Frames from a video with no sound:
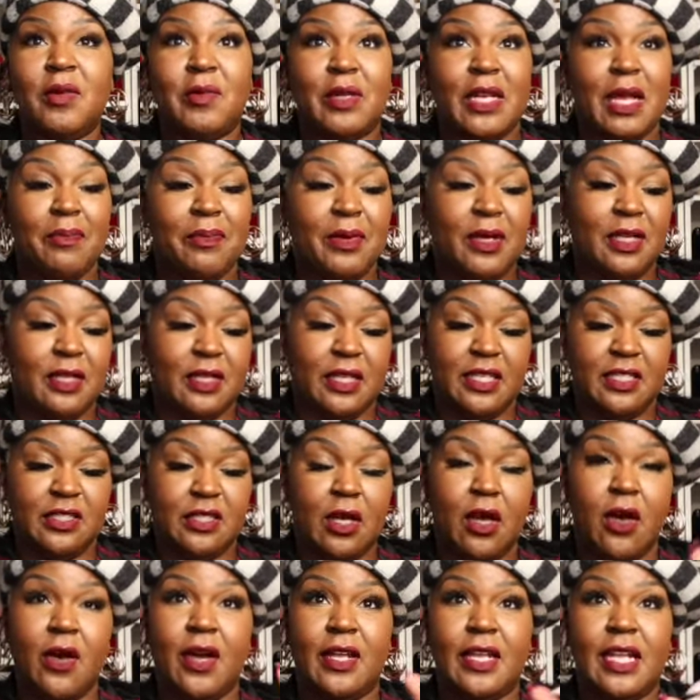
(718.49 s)
when I put this
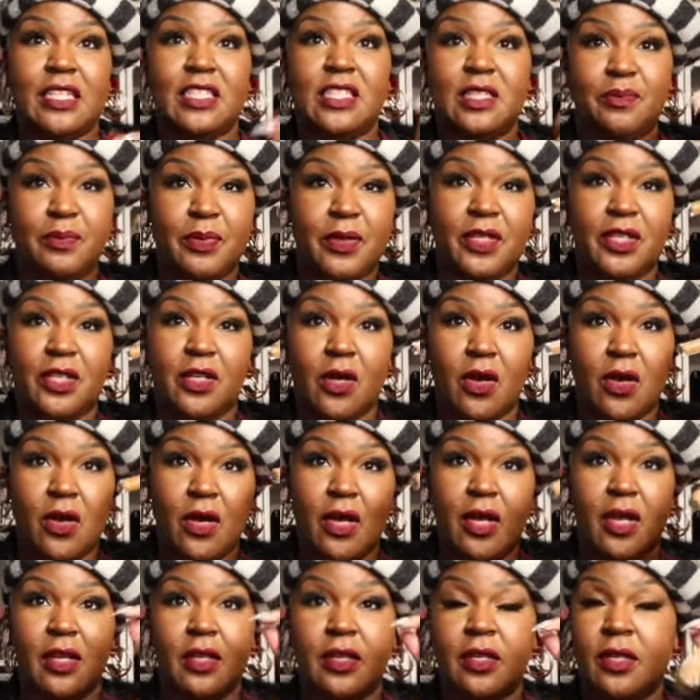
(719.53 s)
on, I just put it
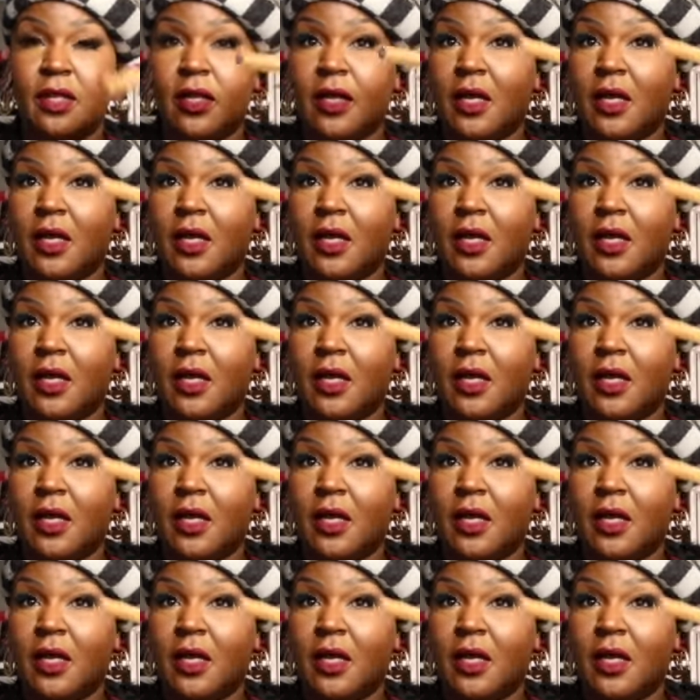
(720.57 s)
on